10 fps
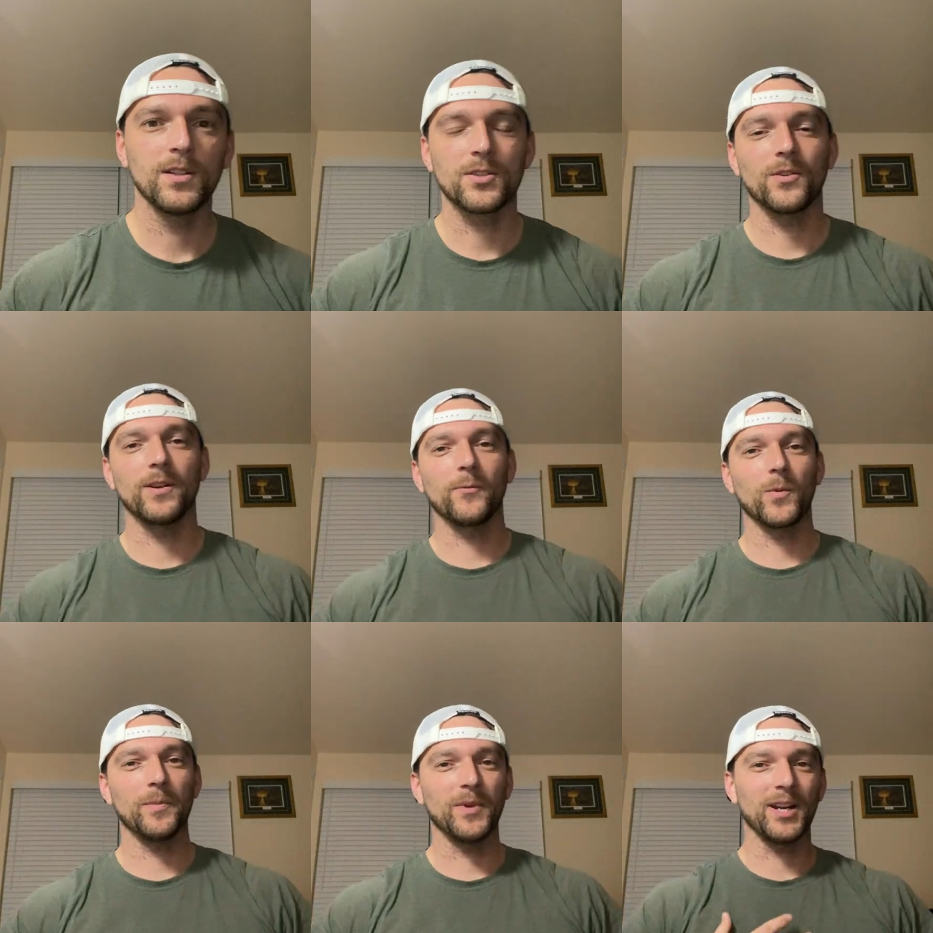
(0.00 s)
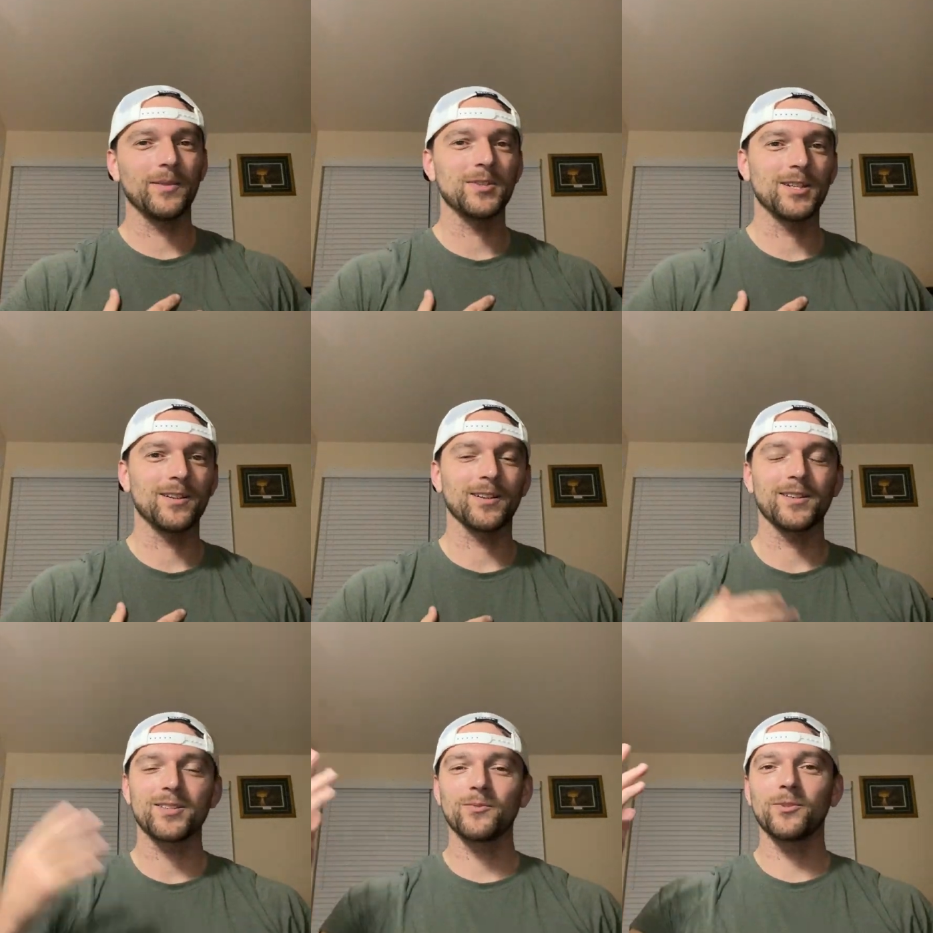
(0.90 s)
What's going on, everyone? My name is Eric.
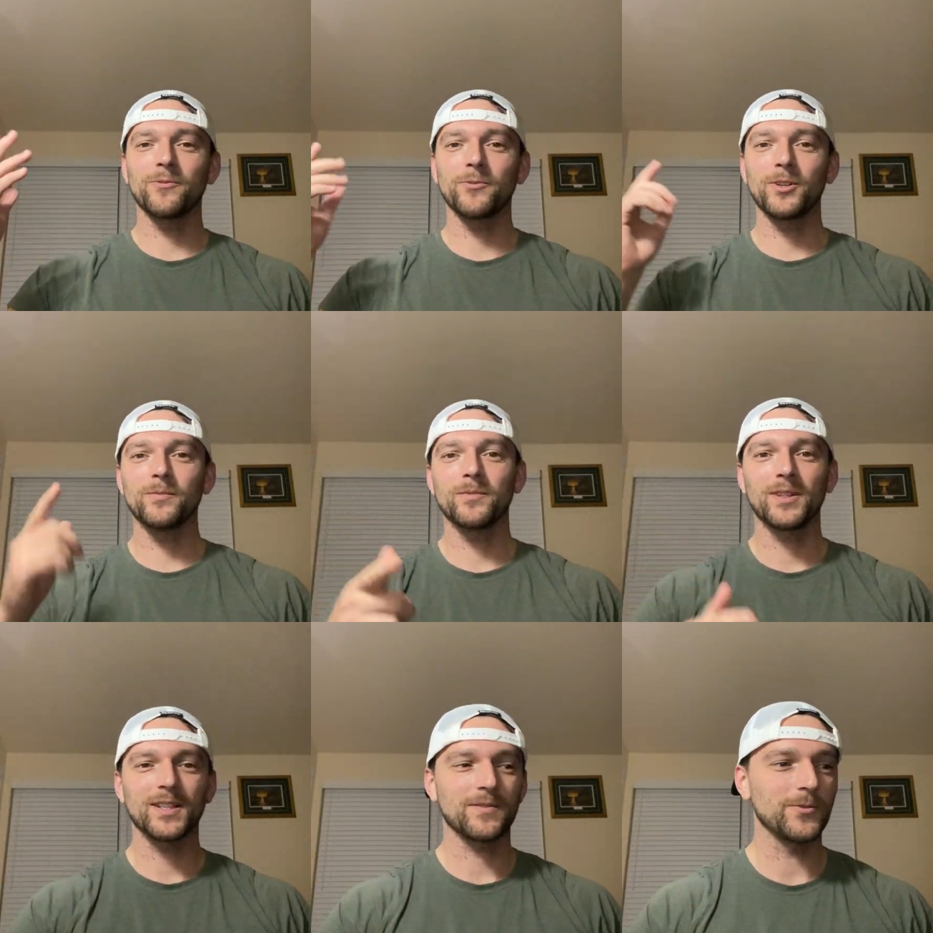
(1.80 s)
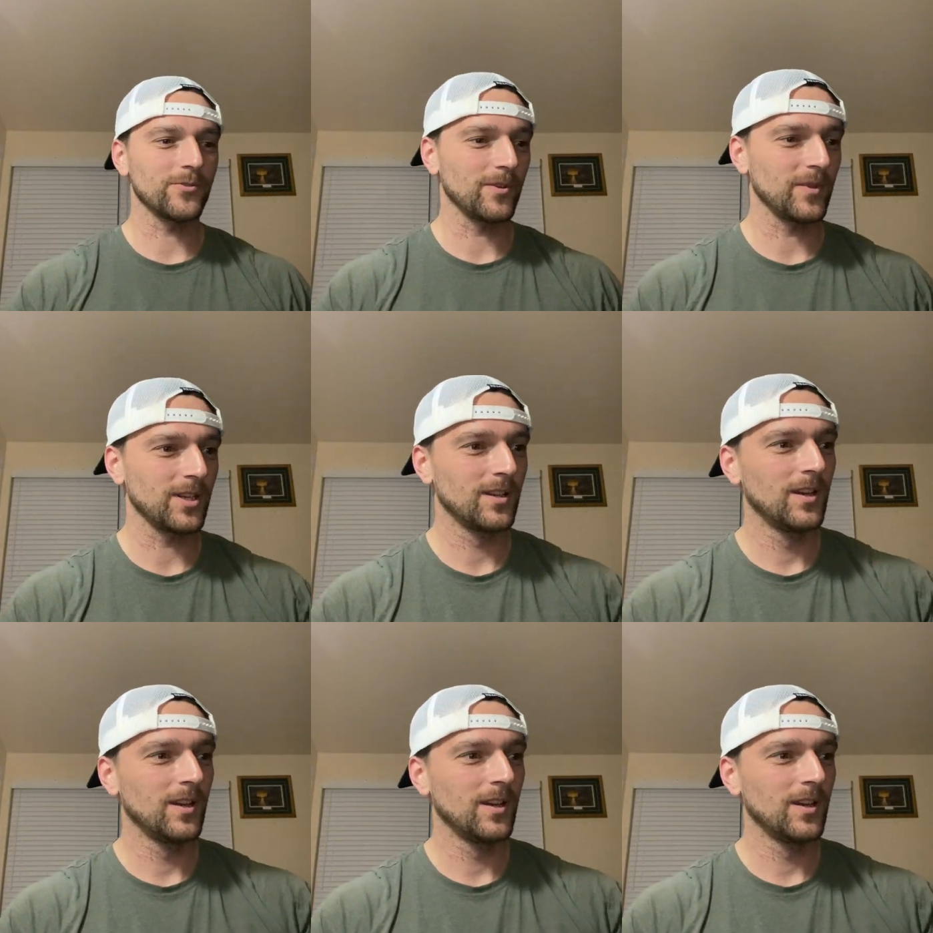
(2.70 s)
This is the Road to Freedom. Thanks for joining me.